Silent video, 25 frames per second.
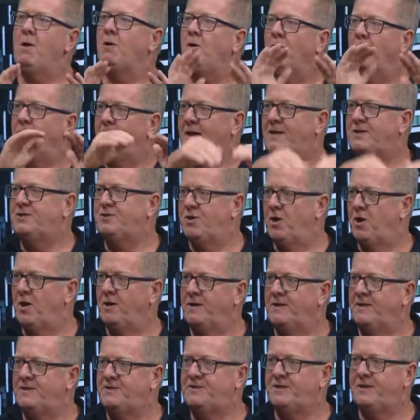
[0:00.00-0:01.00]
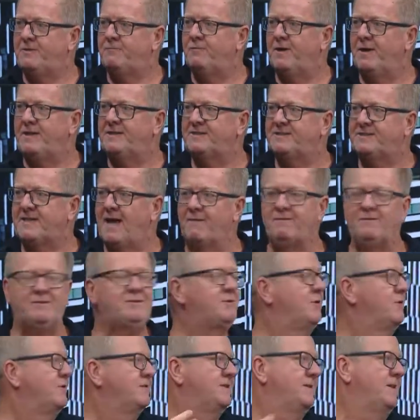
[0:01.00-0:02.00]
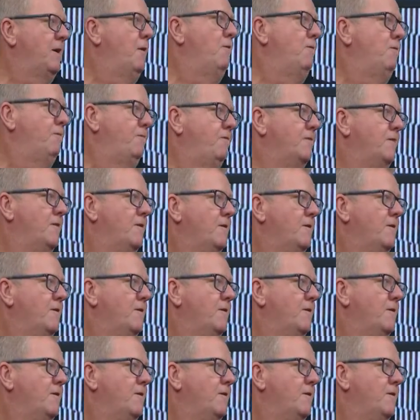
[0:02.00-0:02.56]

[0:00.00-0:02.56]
on that journey, she rediscovers herself